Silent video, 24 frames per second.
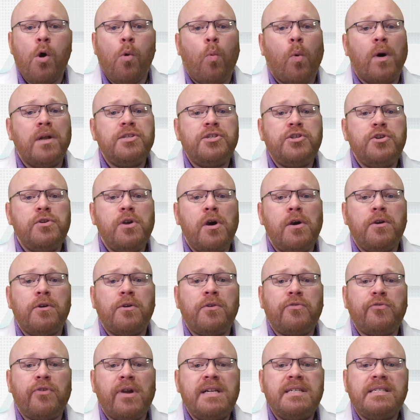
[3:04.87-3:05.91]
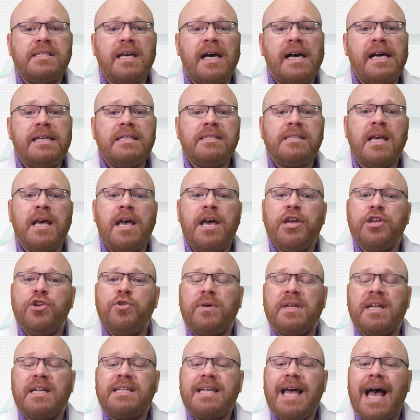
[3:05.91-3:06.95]
Once you know your thread size, you
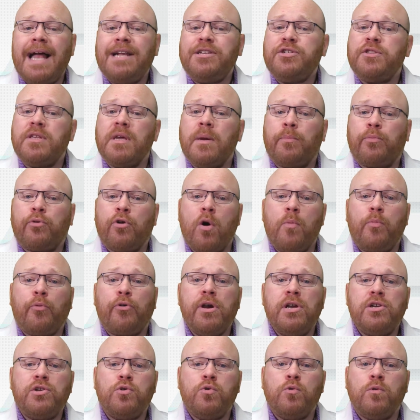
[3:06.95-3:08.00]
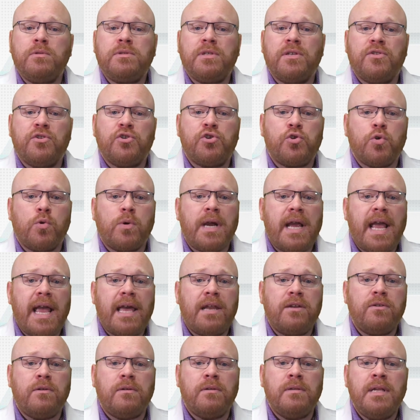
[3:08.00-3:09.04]
can attach the appropriate tool to the short
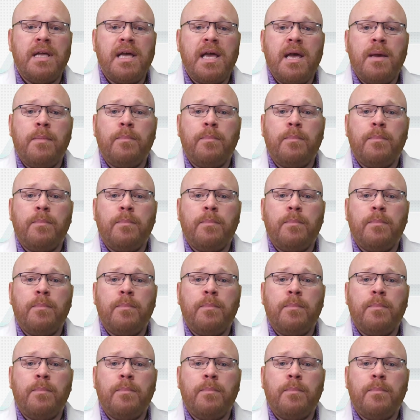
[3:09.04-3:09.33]
handle,